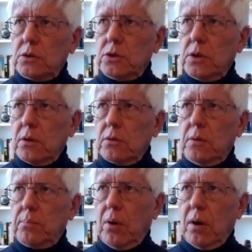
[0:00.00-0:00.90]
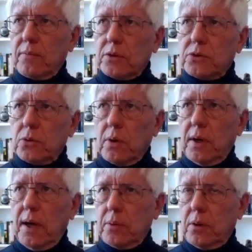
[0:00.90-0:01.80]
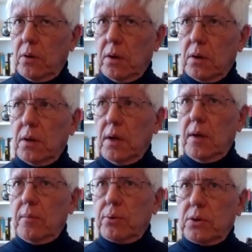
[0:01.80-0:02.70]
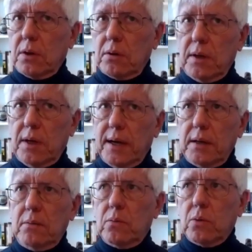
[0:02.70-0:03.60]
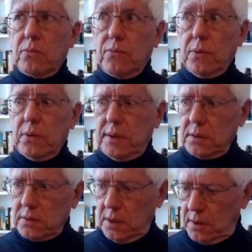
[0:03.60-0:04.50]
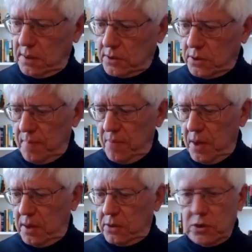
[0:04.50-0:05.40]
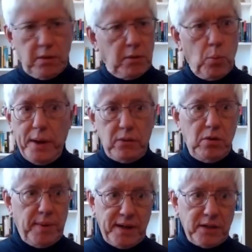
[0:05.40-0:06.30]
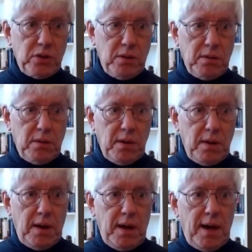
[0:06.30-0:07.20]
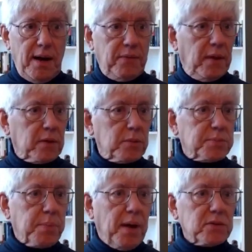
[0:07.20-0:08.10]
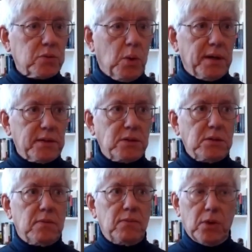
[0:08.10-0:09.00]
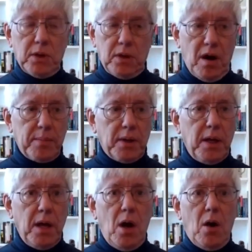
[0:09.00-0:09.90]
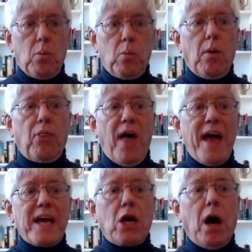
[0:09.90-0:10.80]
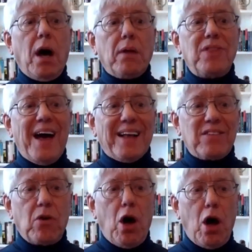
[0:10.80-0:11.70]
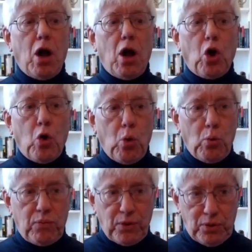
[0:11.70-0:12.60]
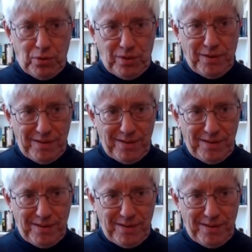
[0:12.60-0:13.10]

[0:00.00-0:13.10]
shared part of our story. I recall, particularly, I was very guilty of this, sharing way too much. And then the response was very commonly, well, thank God that's all over,